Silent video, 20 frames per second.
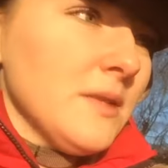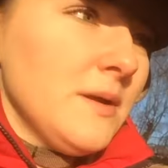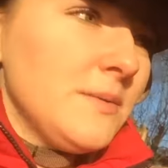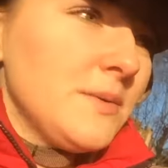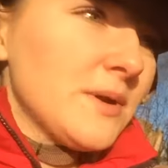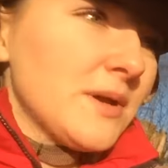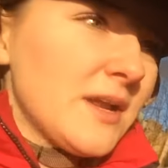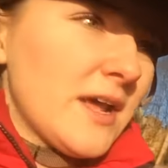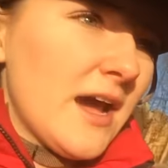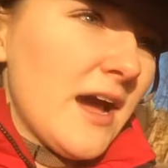
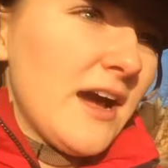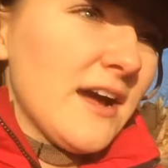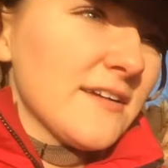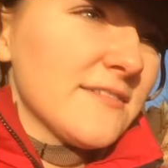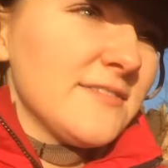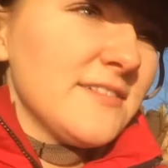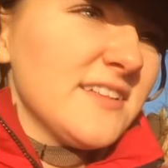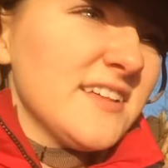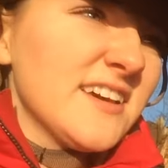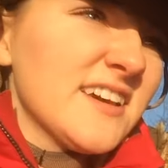I'm gonna
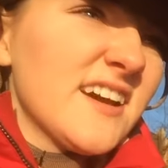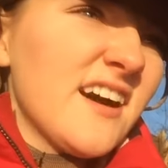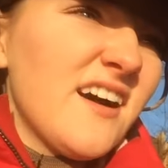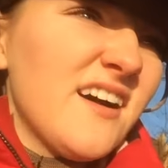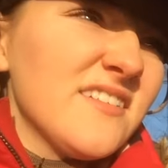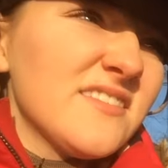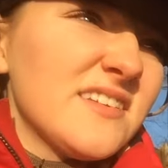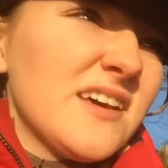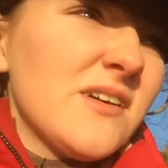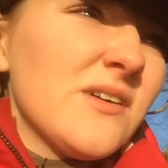hack for like
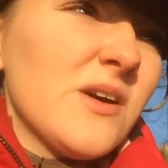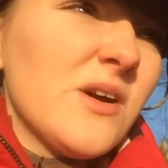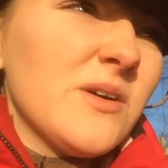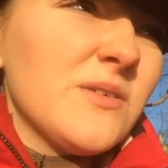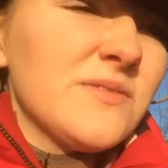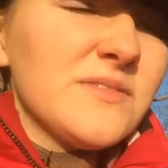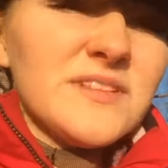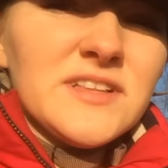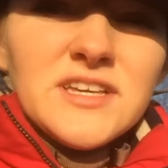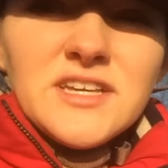half an hour
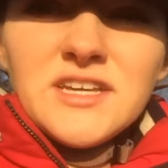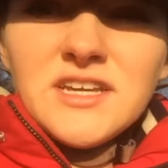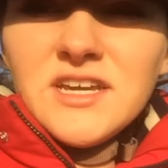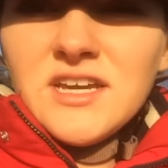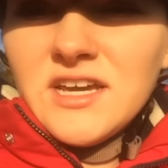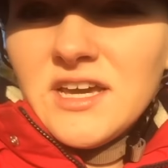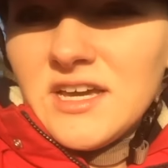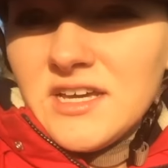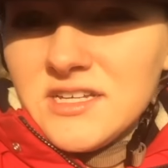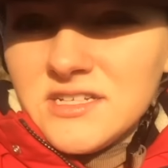hopefully,
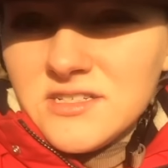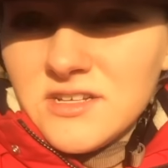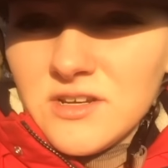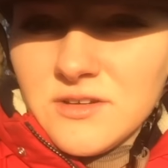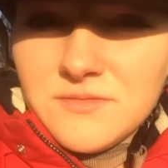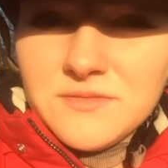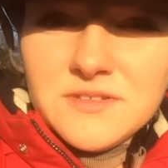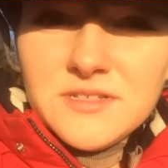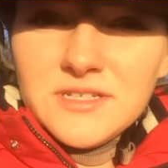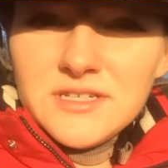and
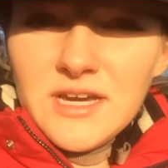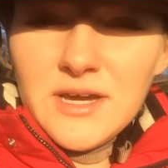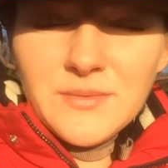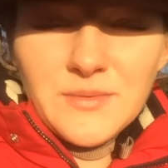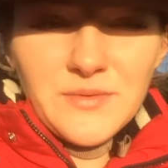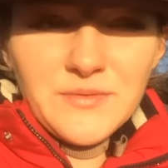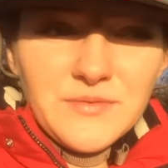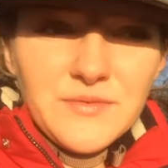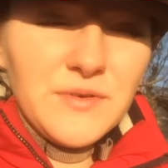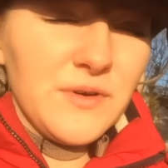hopefully I
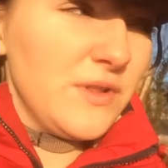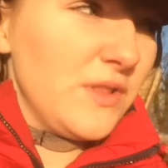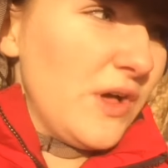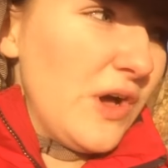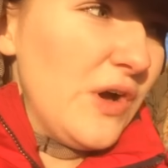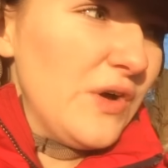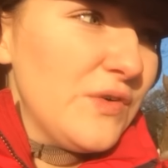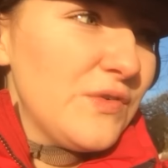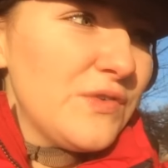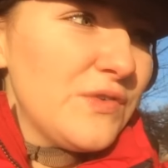won't fall off,